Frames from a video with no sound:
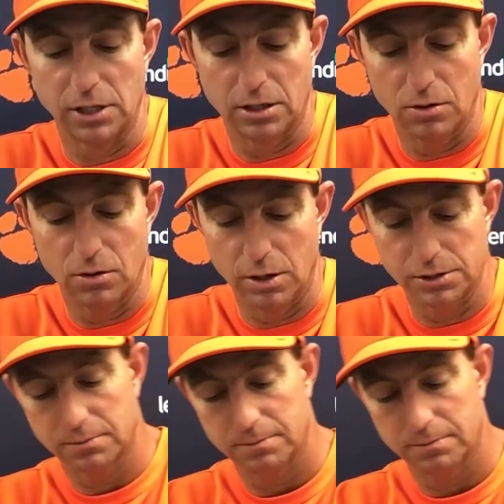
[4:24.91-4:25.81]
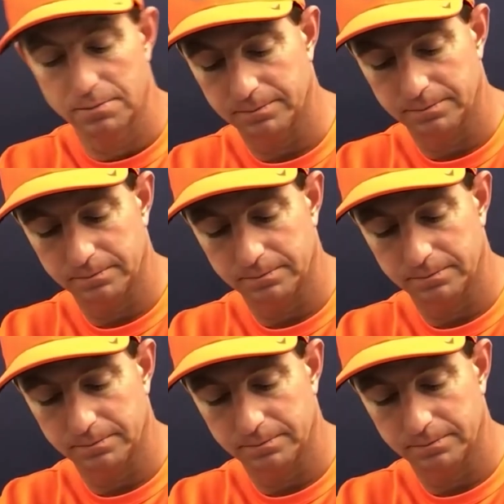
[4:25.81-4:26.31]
that, I'll take your questions.